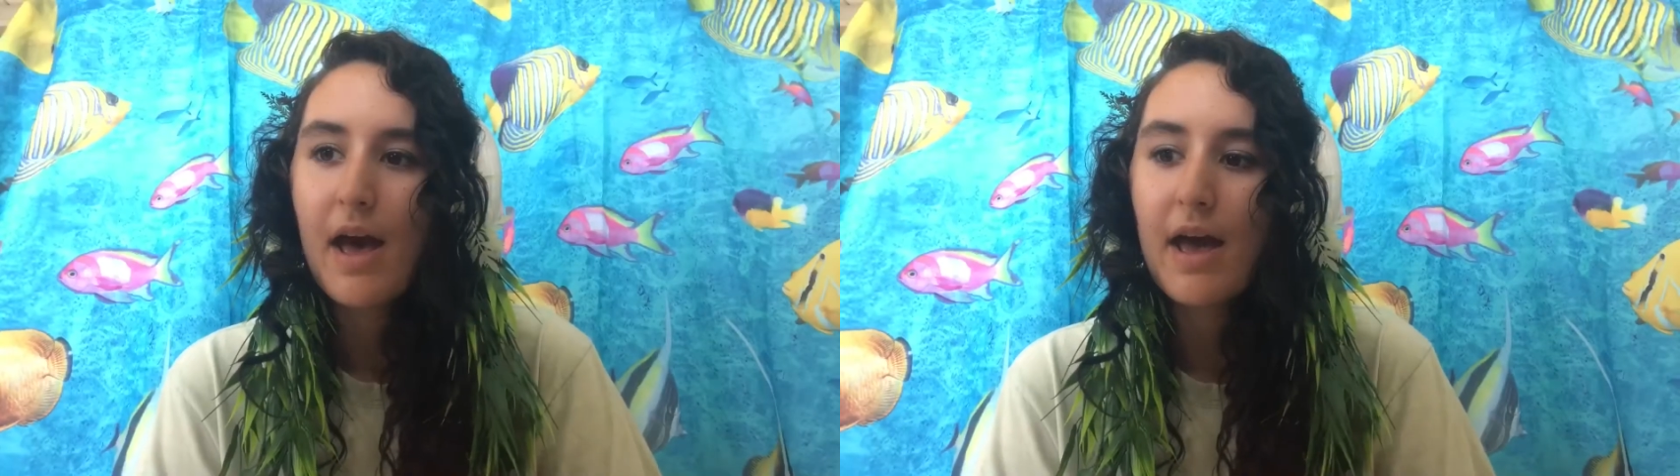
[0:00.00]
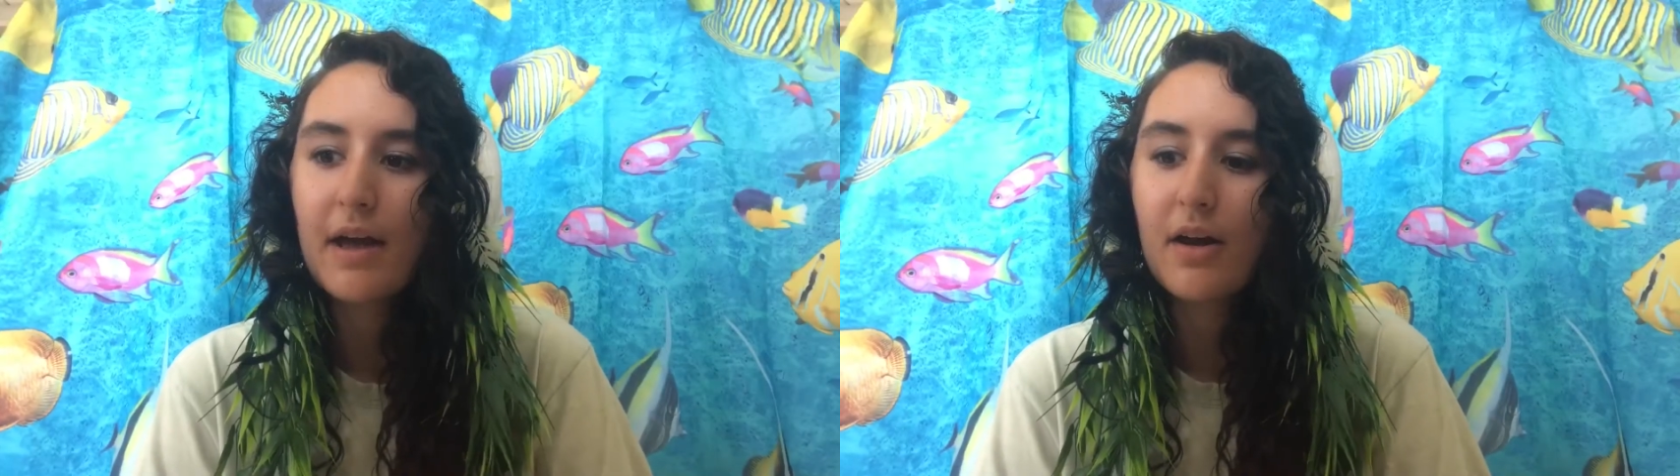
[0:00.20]

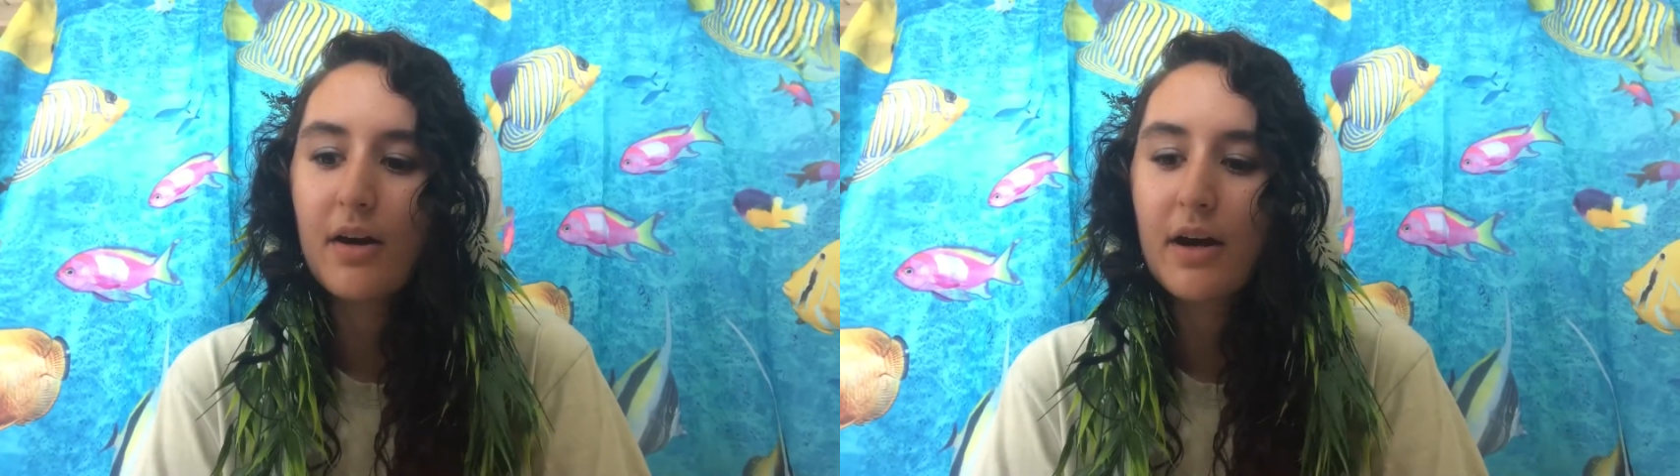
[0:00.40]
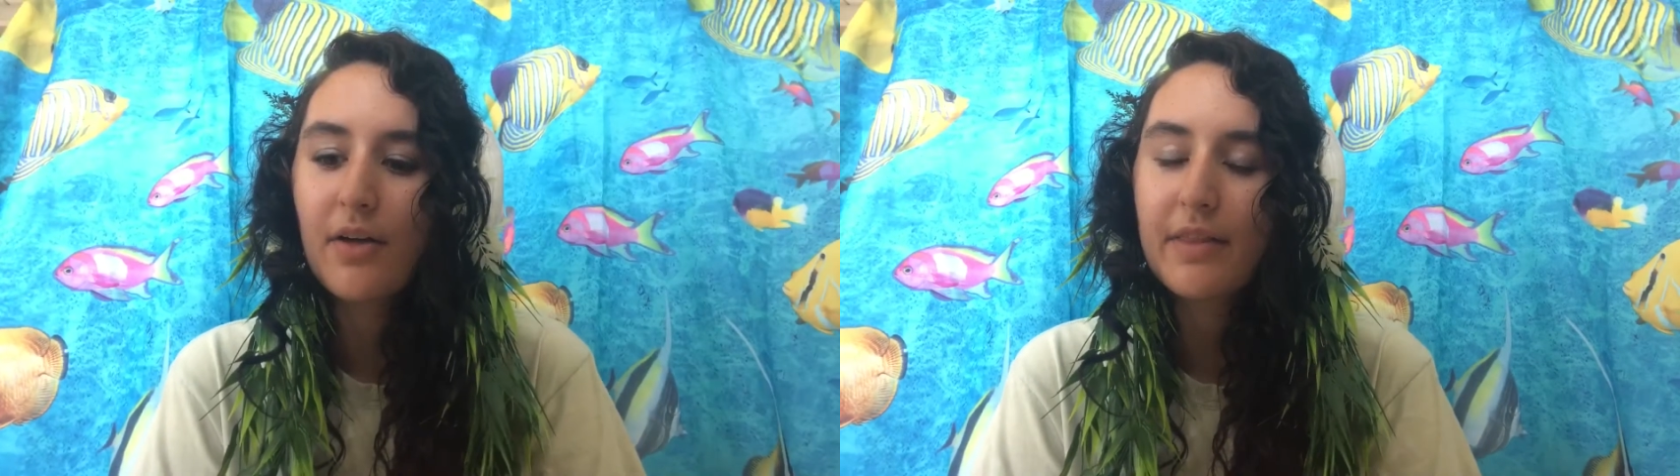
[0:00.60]
And
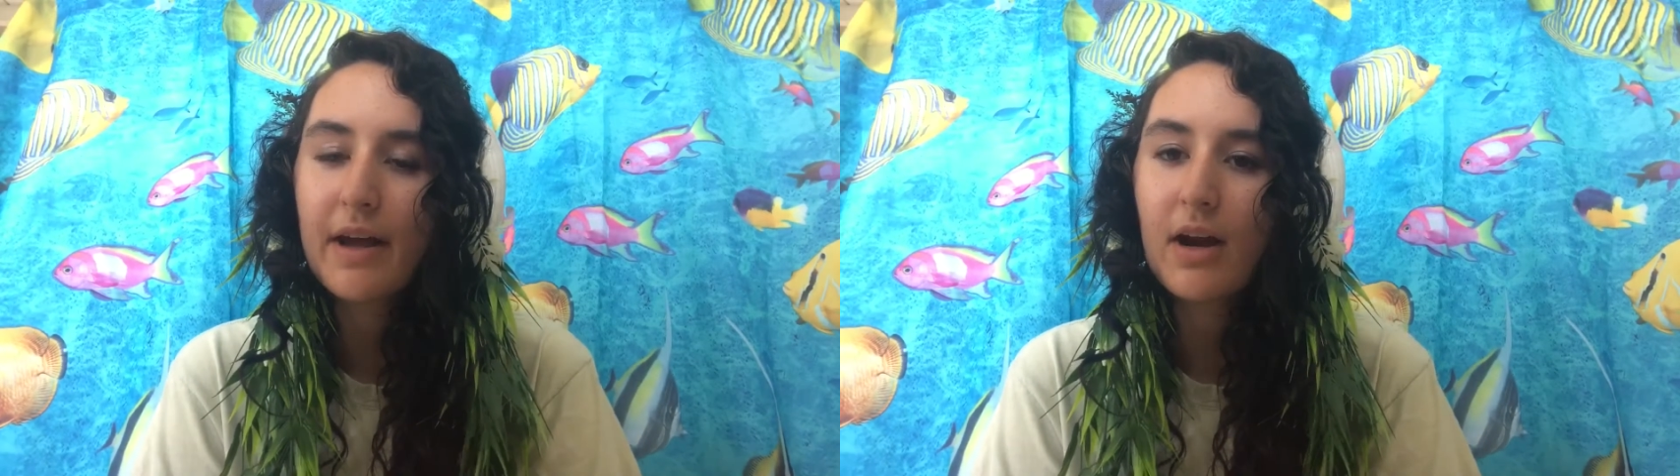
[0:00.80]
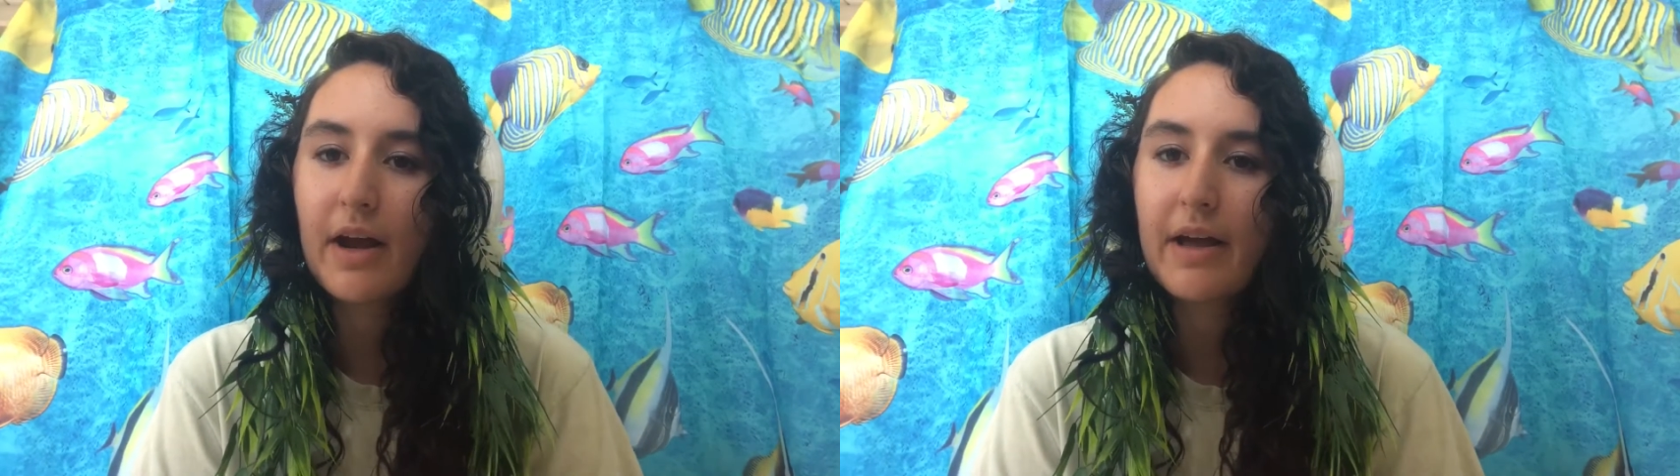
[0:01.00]
hung out
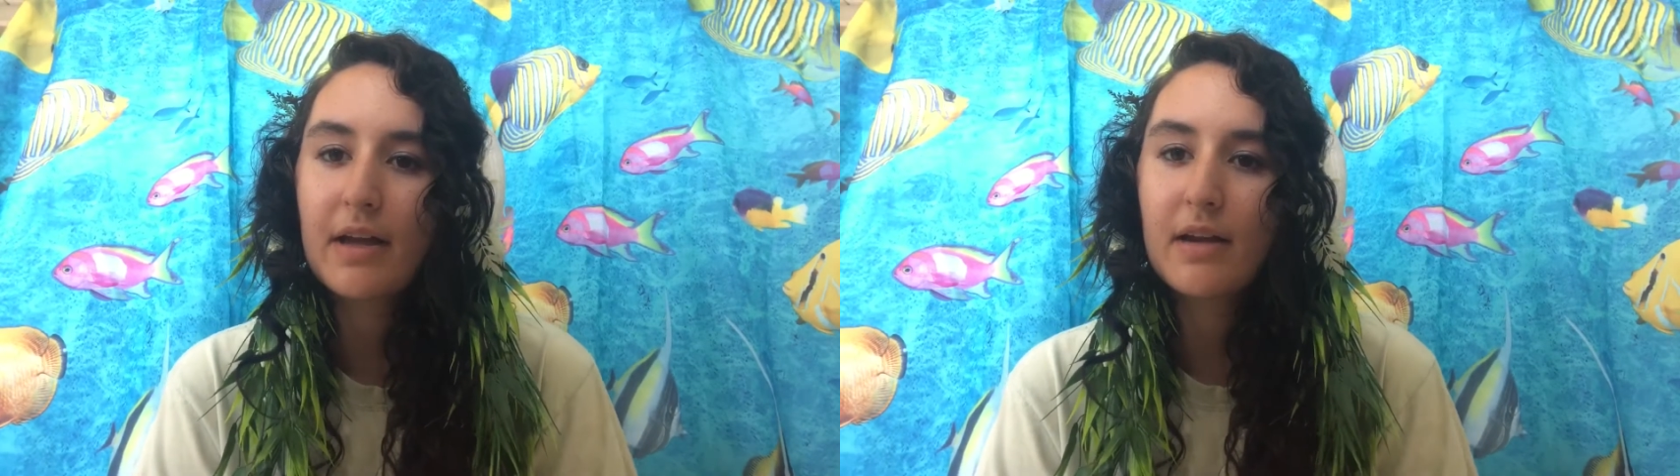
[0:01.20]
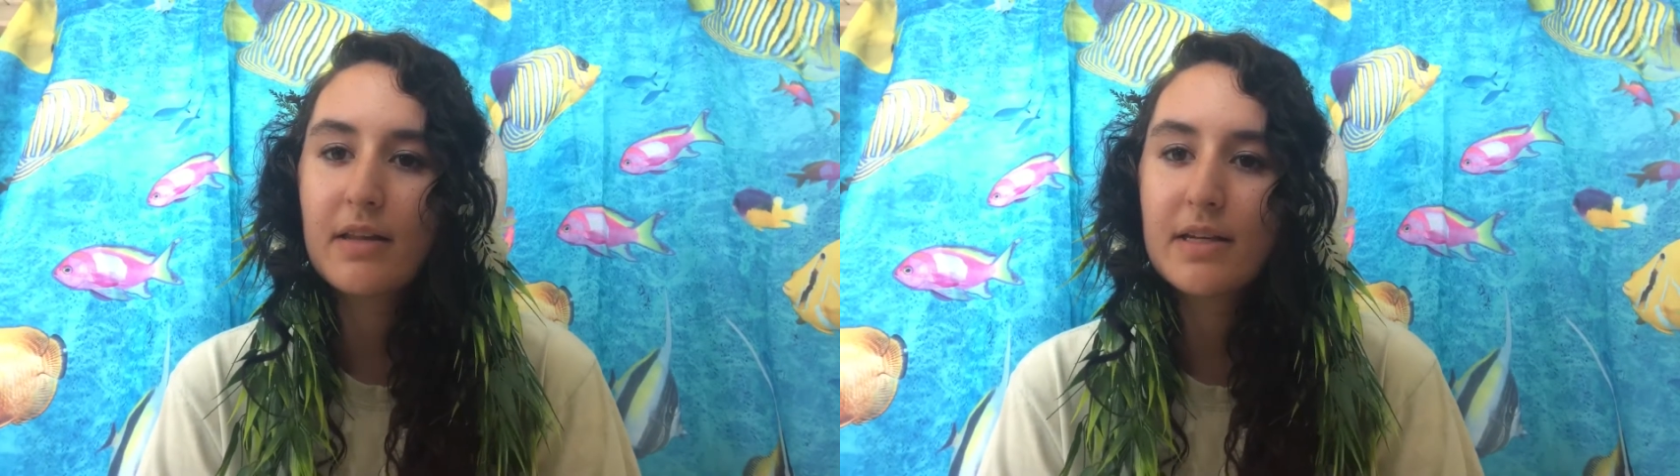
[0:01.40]
there,
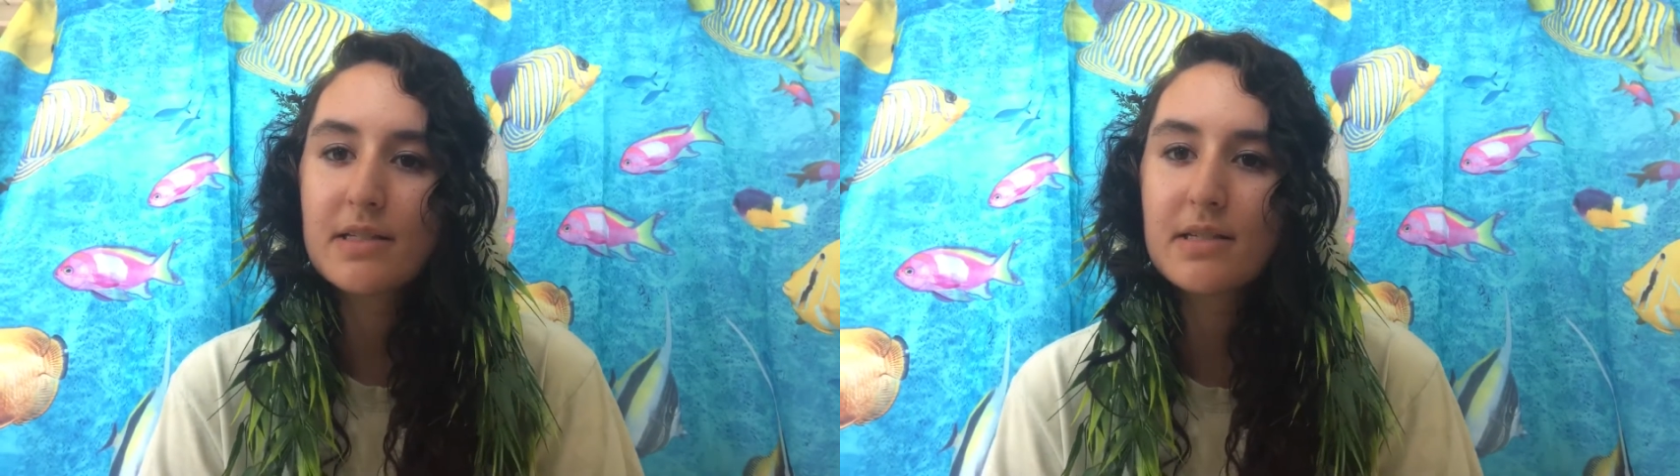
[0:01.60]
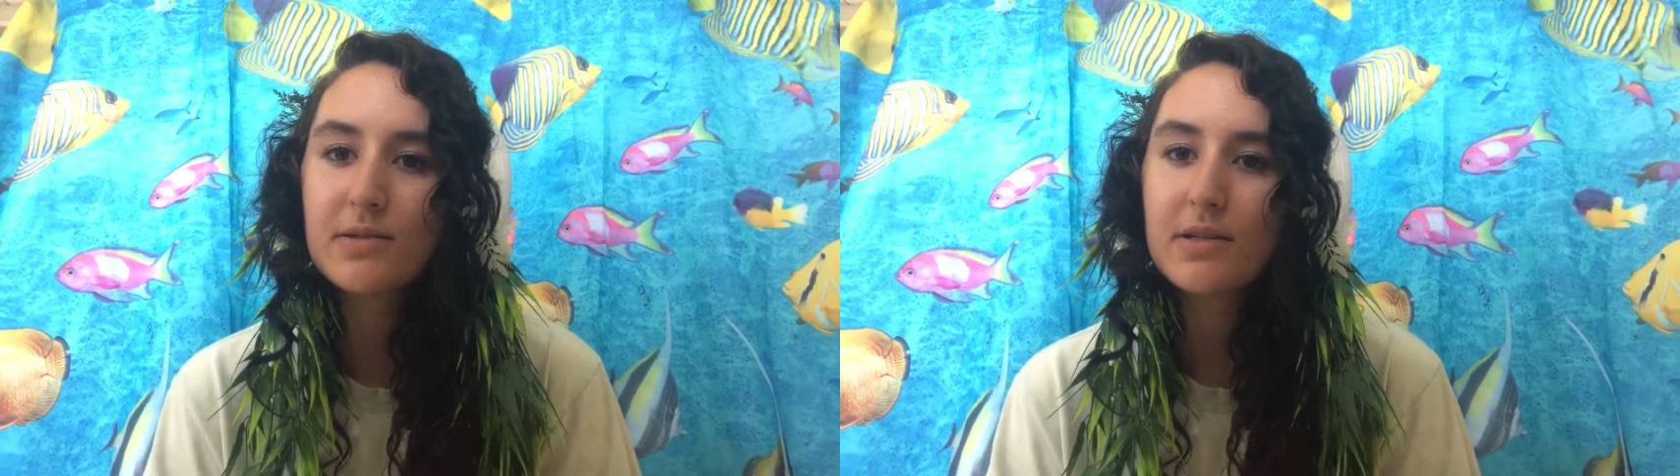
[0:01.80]
and
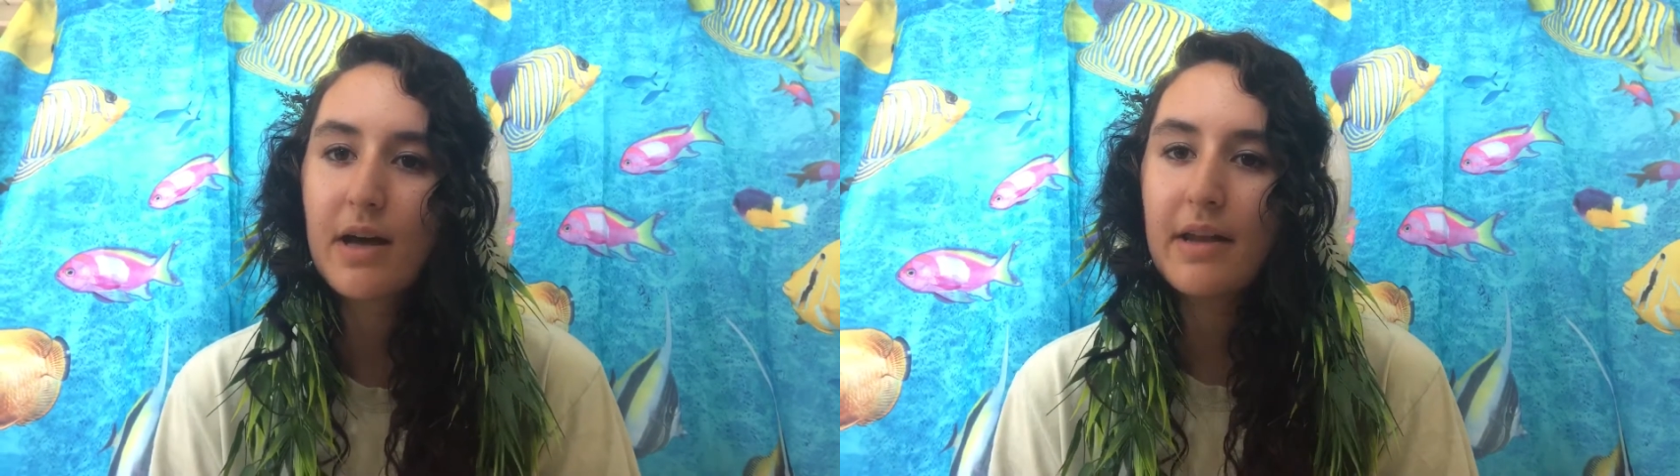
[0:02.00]
this is